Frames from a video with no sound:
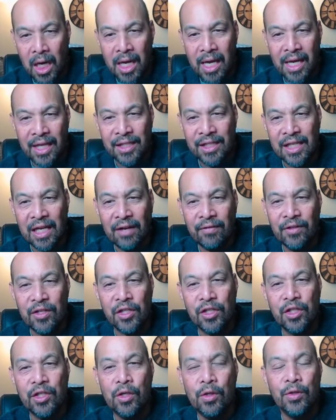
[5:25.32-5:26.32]
instead of
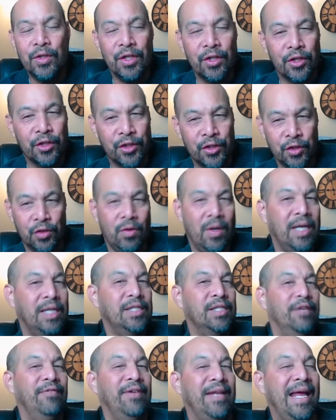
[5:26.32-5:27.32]
just using the strengths
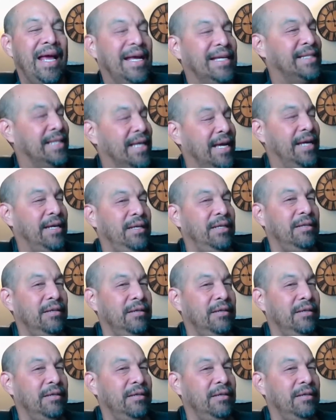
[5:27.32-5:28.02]
of an asset